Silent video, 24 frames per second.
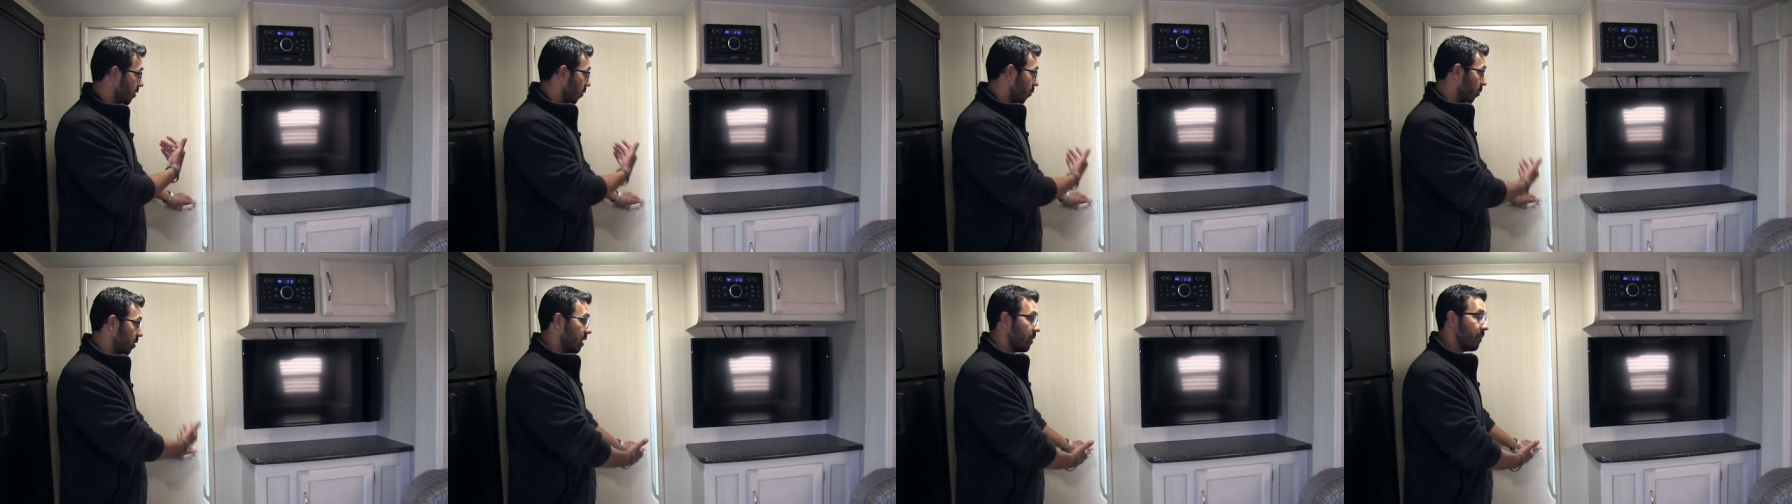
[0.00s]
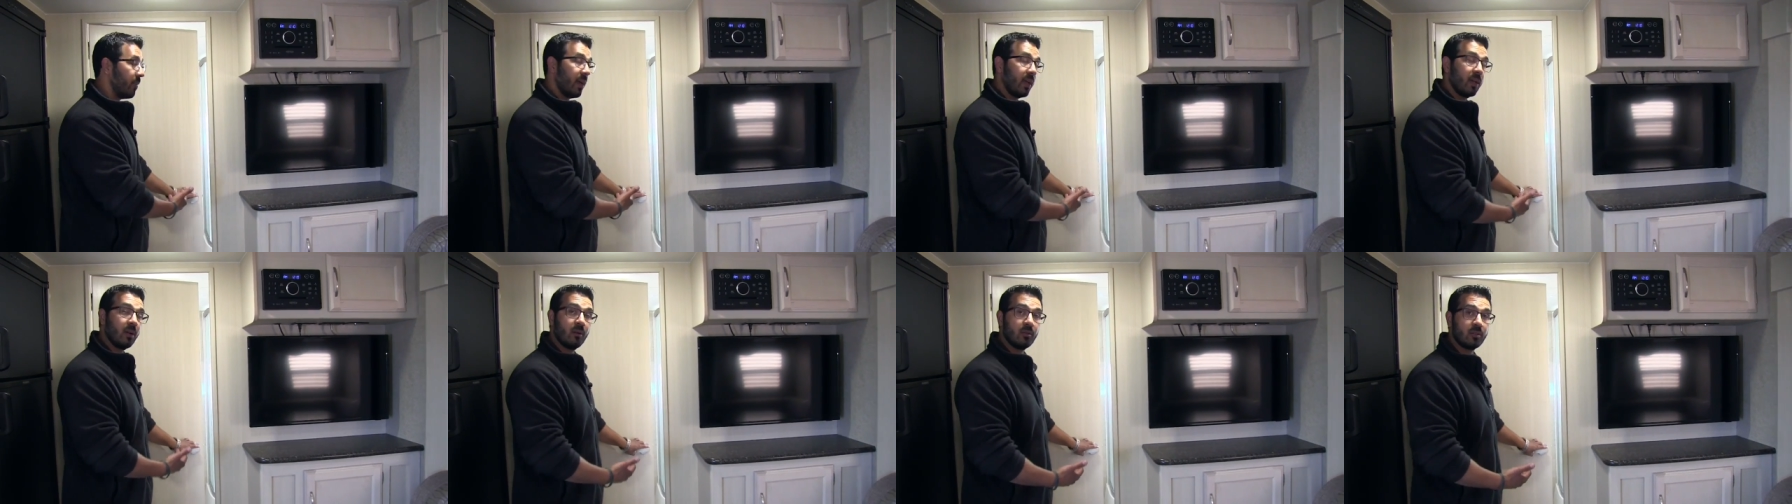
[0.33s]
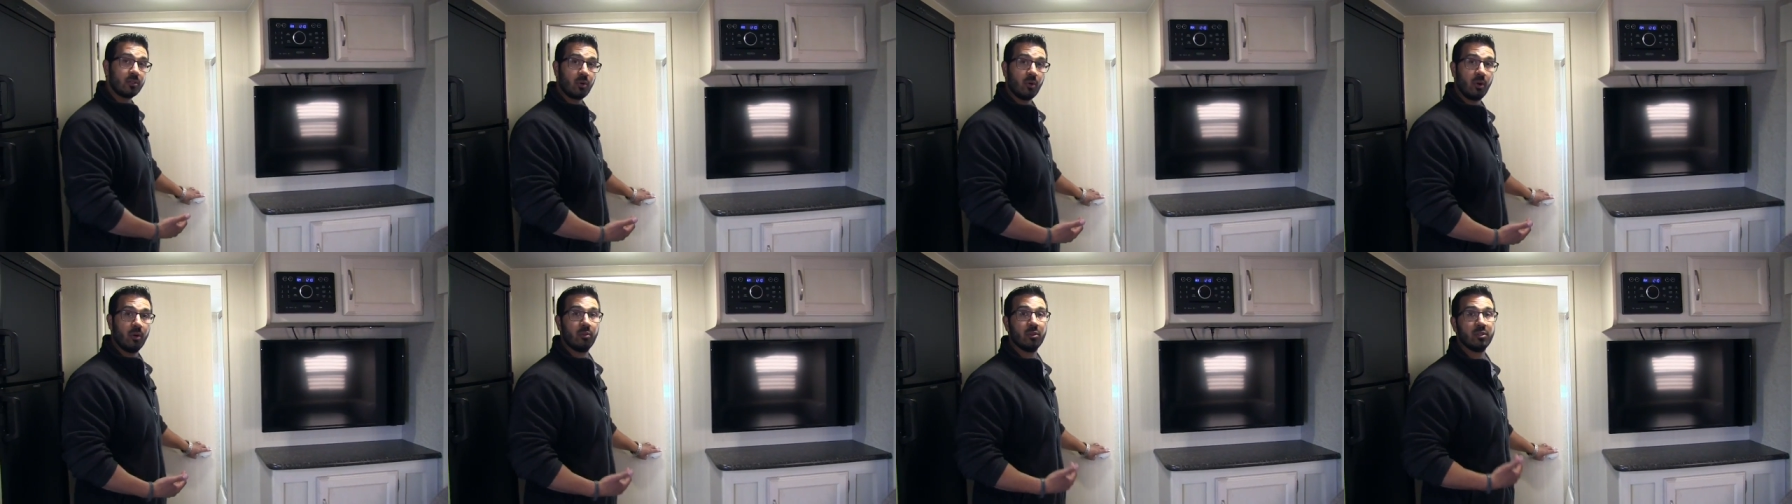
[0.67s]
the Winnebago,
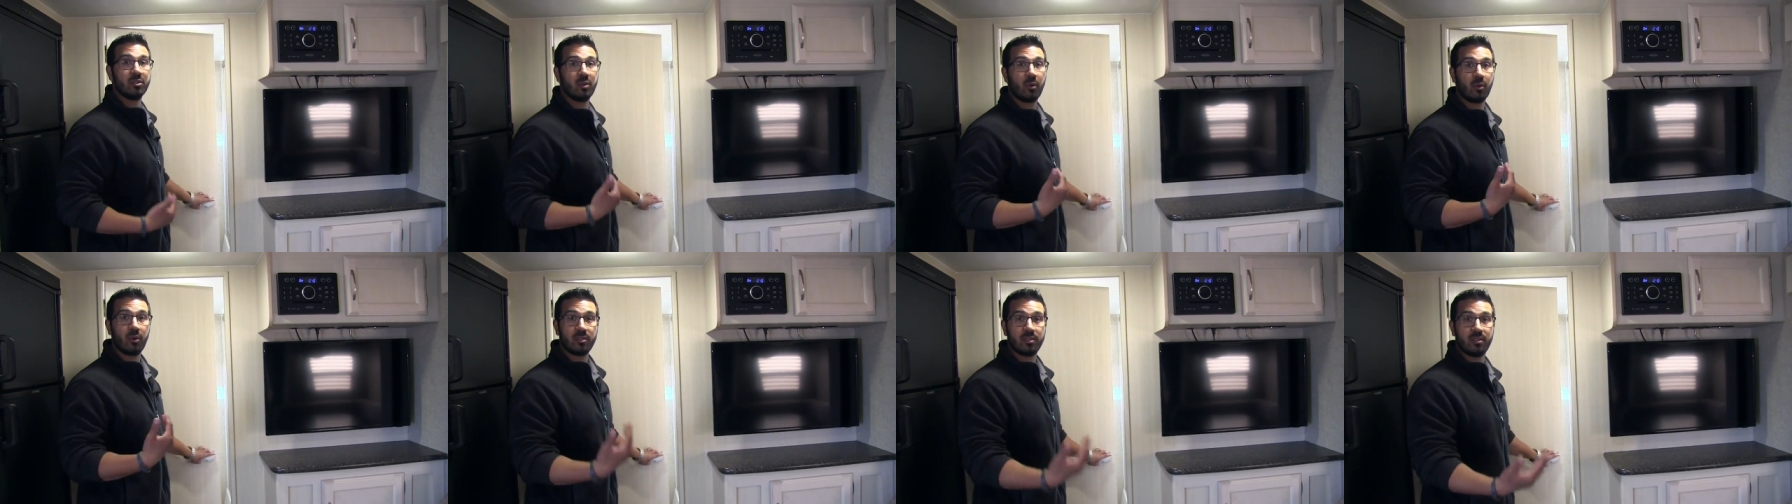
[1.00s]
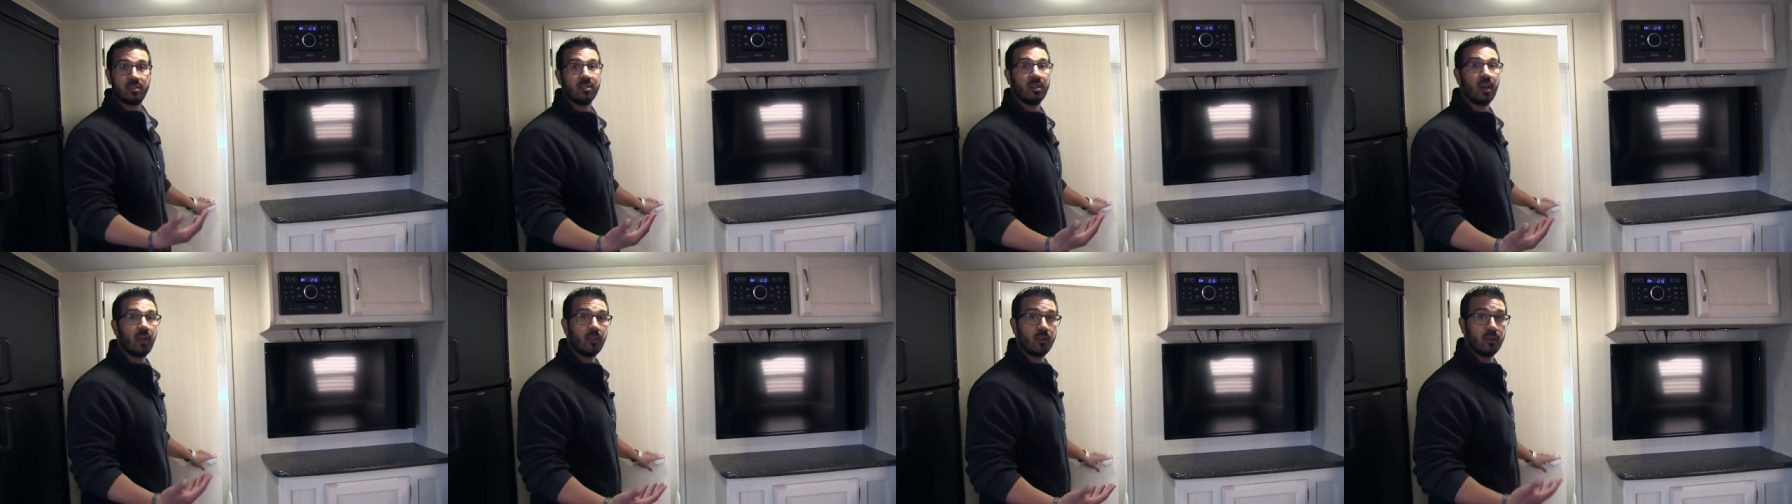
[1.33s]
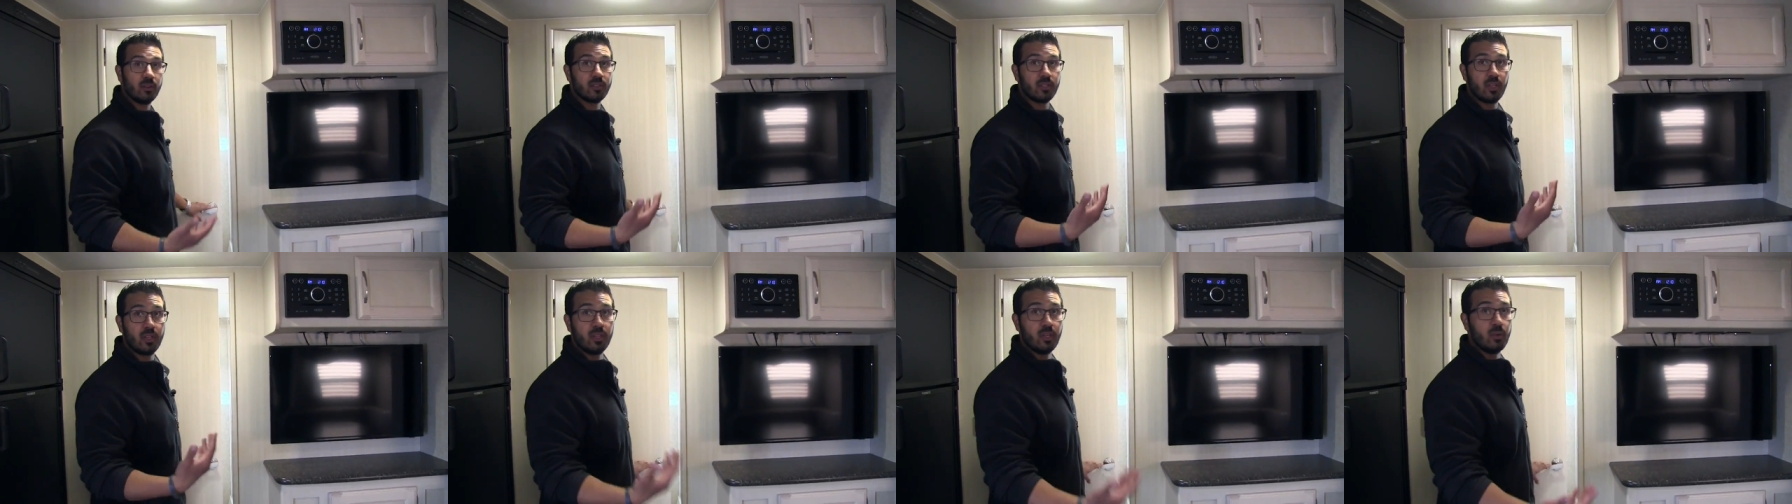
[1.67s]
doors, the
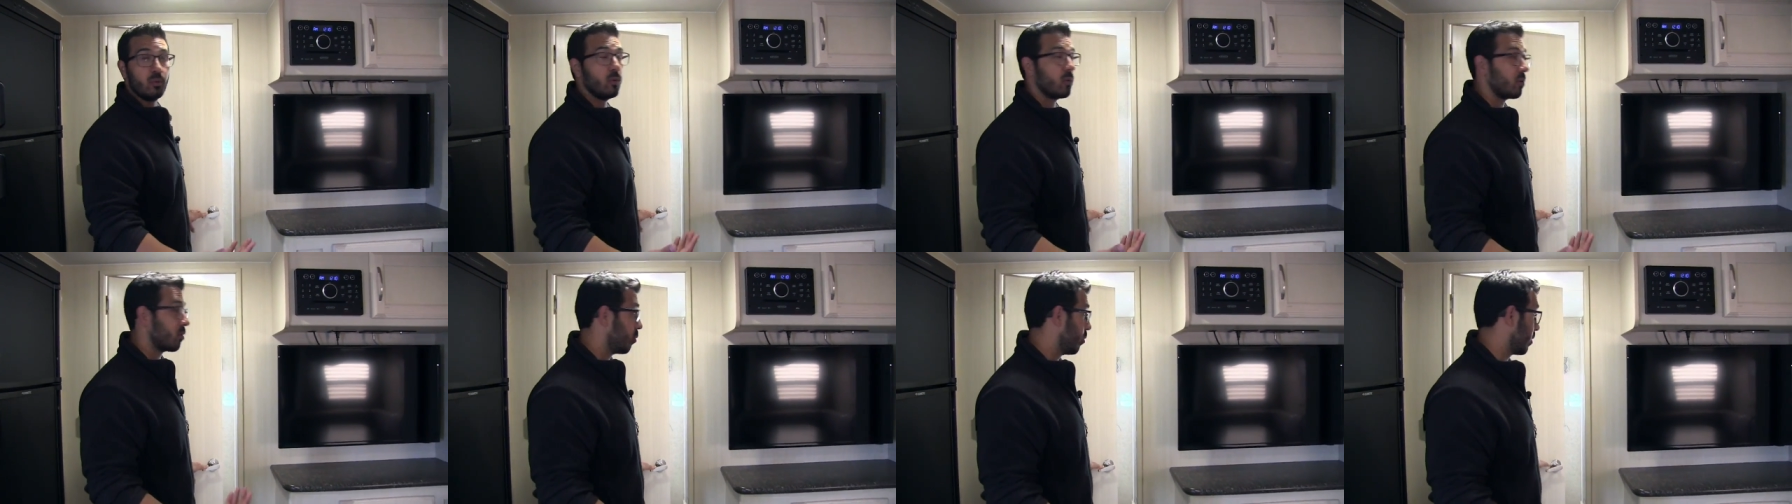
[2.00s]
others, and you will